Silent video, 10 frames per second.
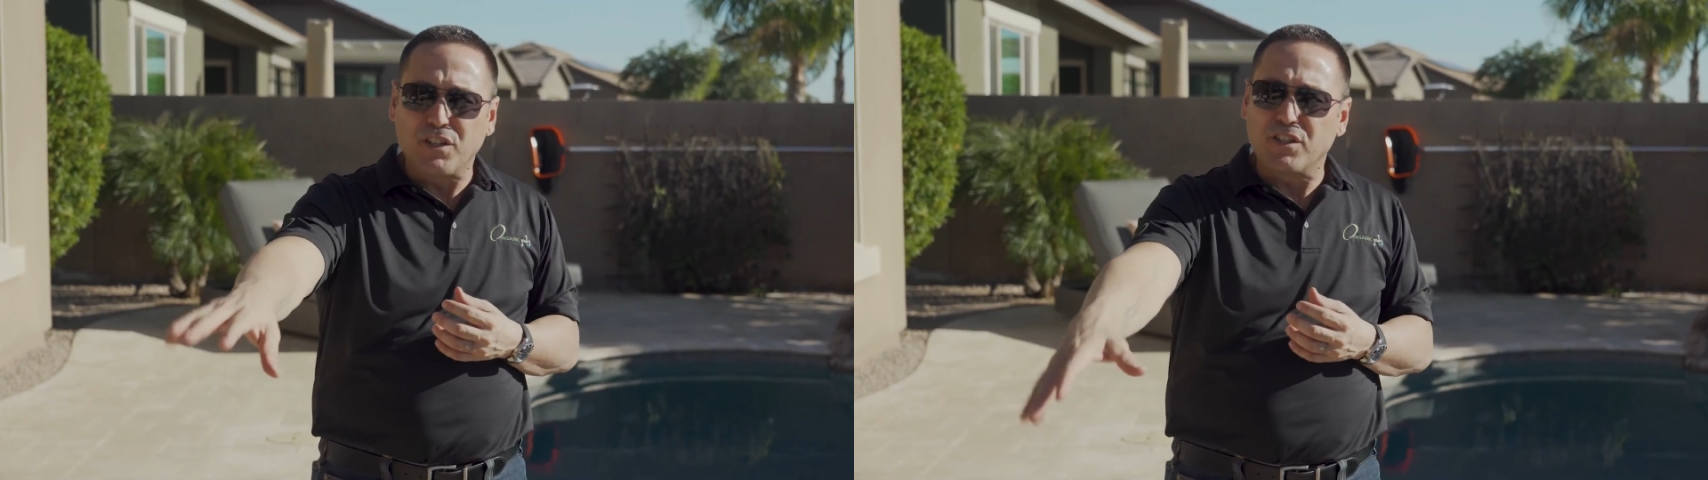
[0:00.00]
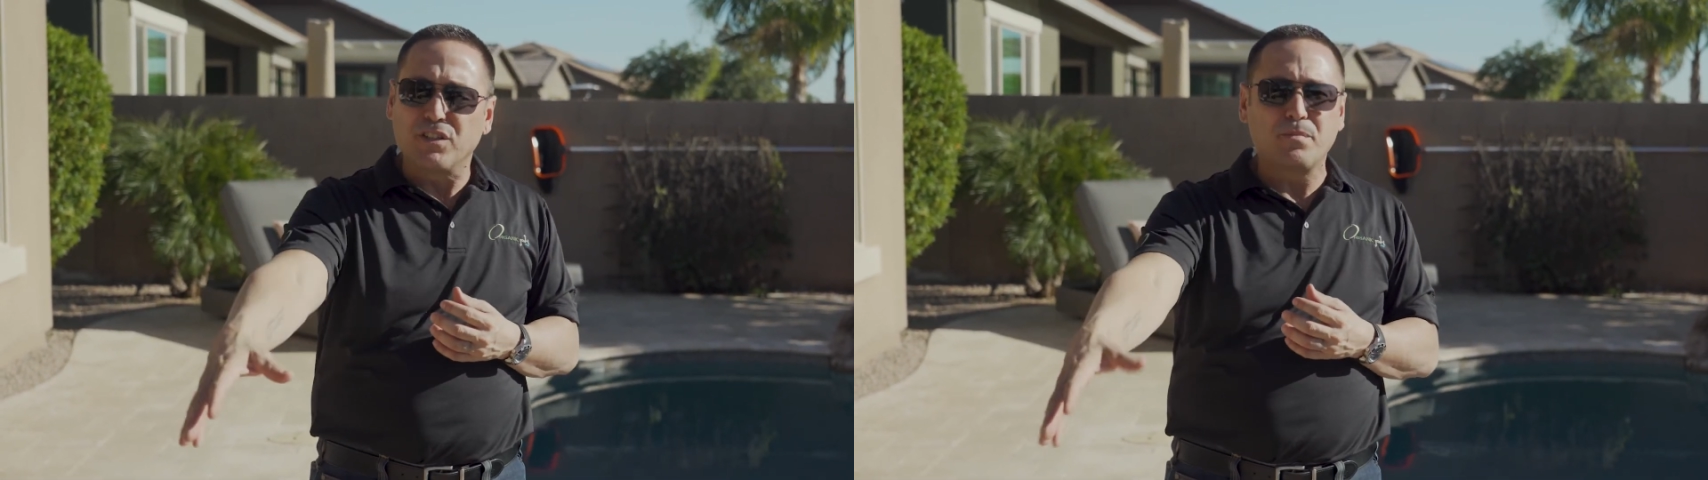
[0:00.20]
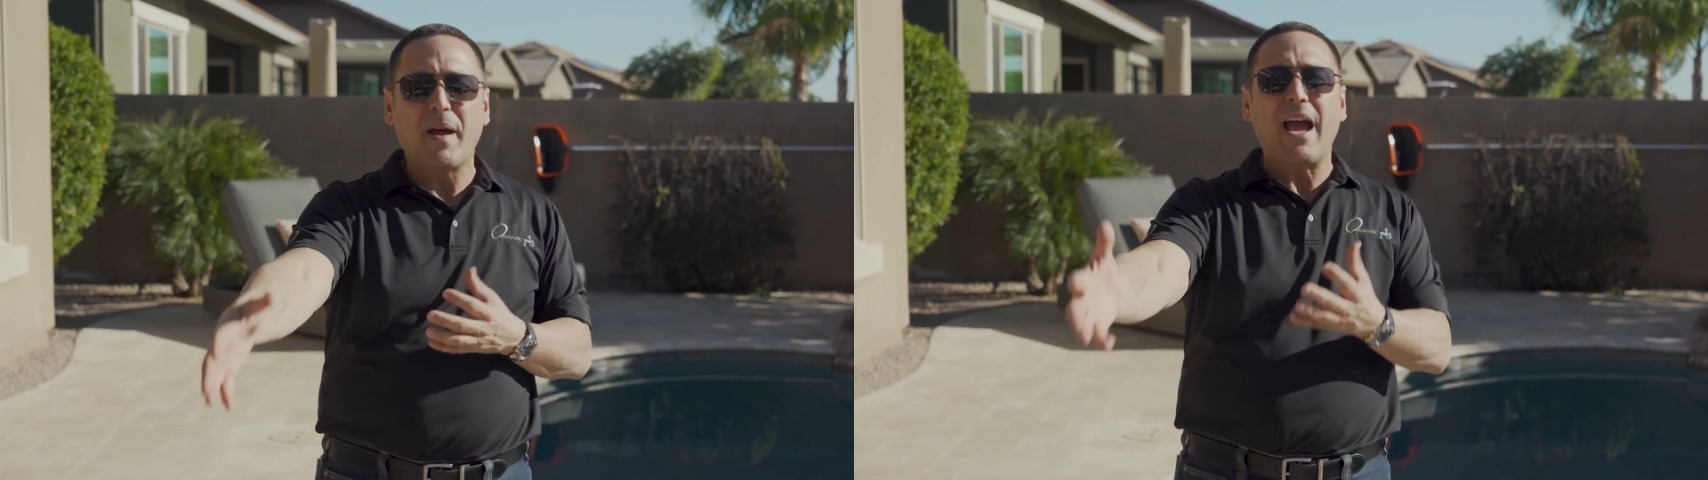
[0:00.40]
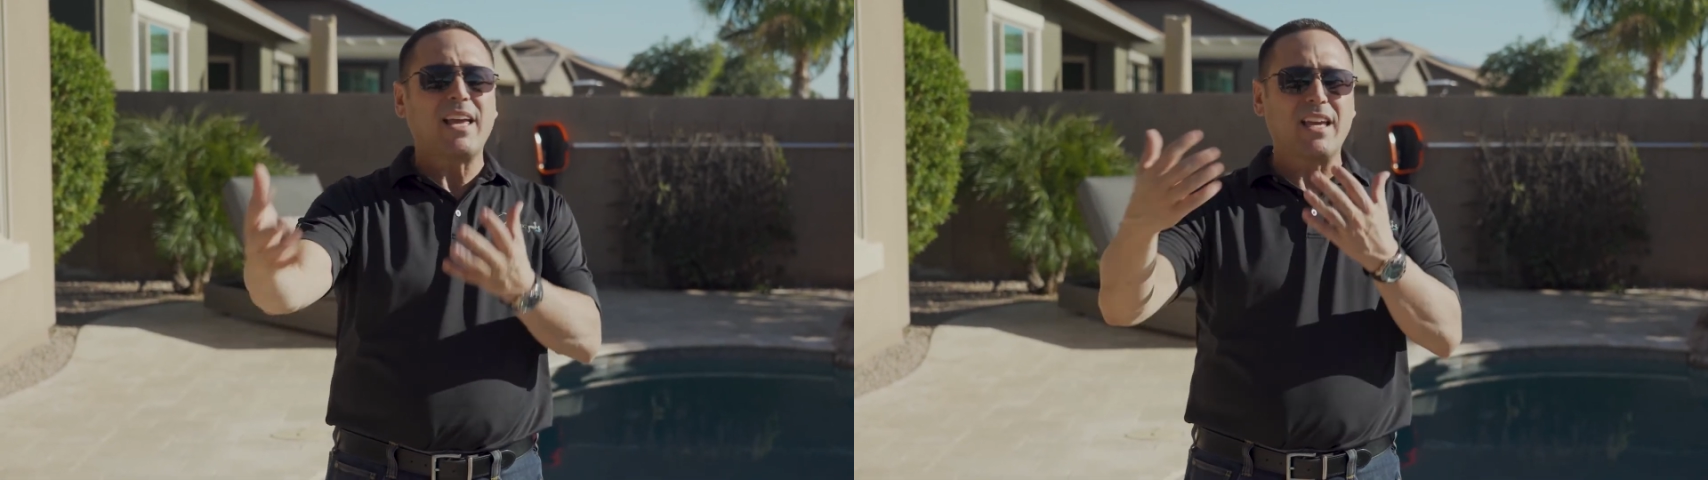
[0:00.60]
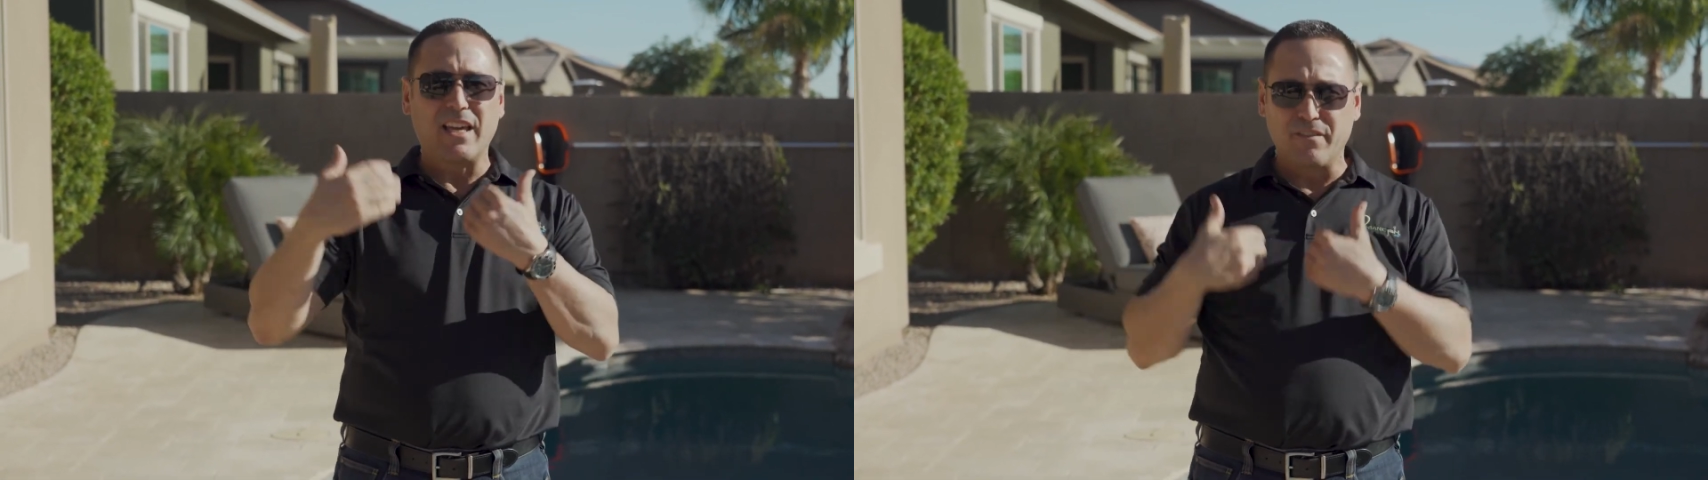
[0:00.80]
yours back
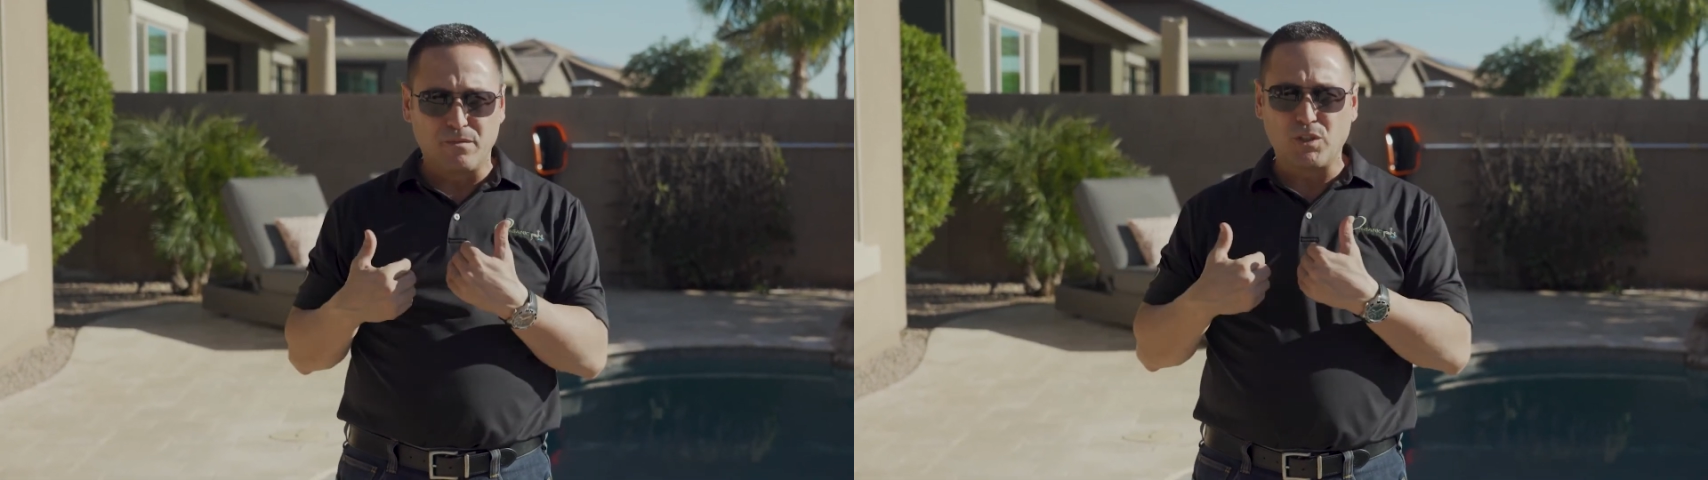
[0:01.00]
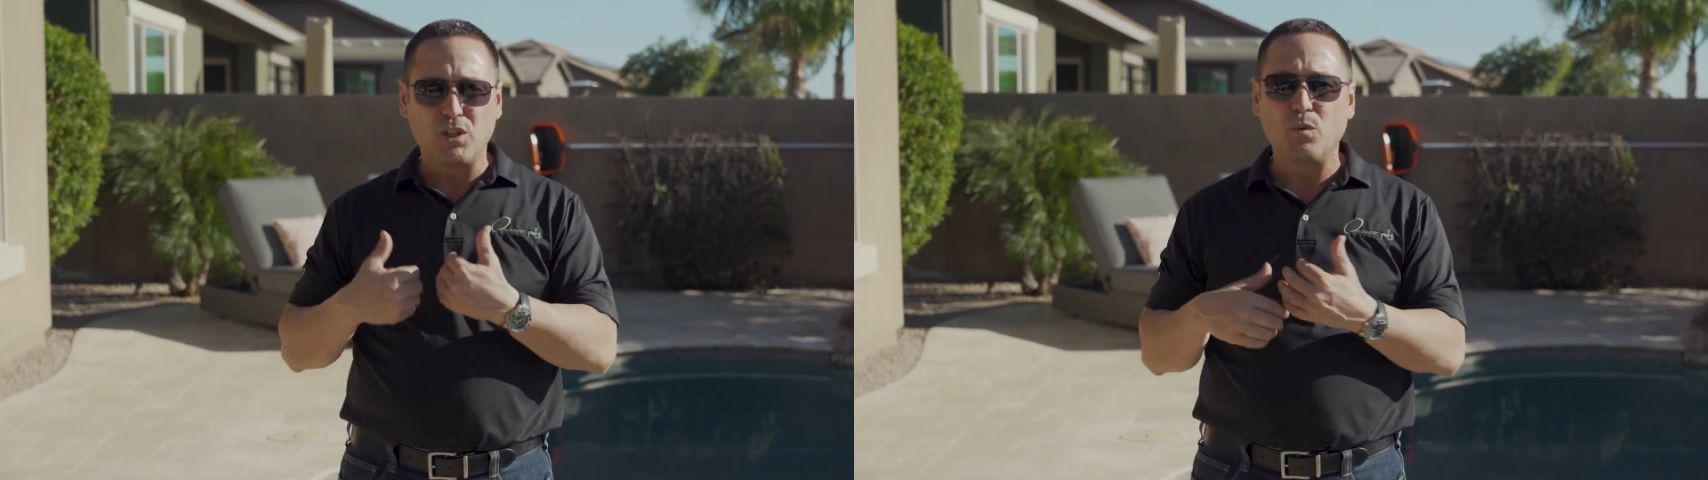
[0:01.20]
and give them to you.